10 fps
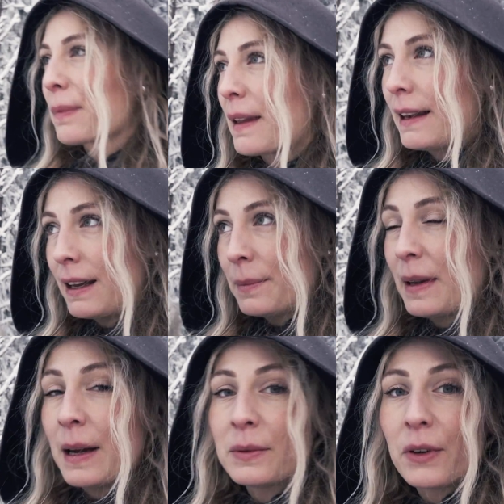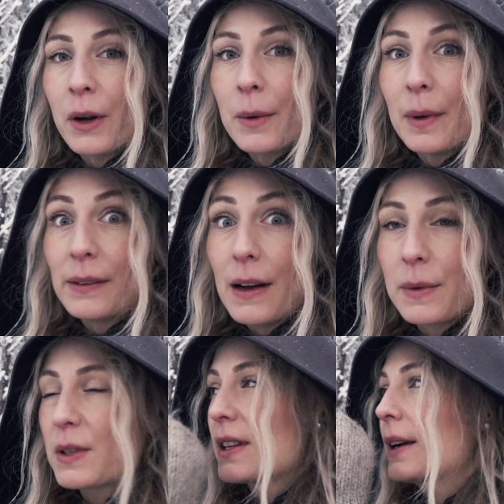and I've been out for a couple of
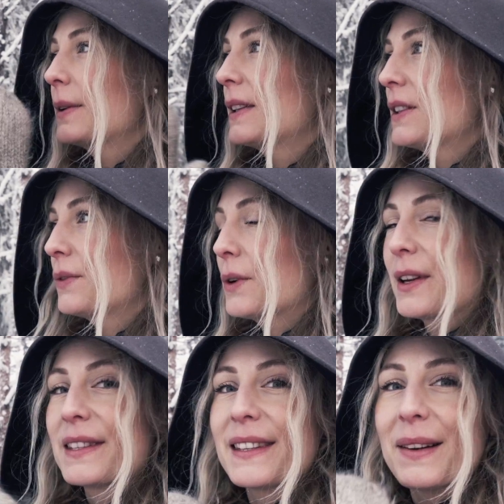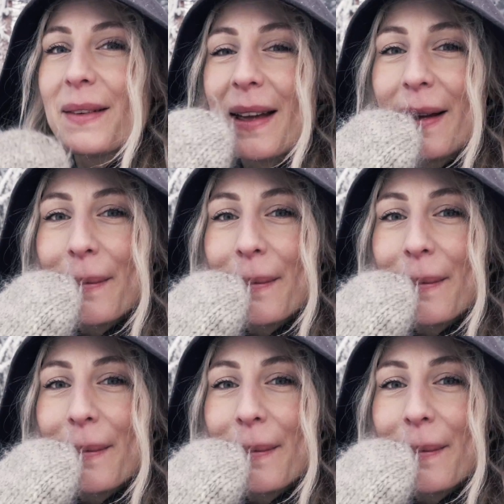hours now in the forest, so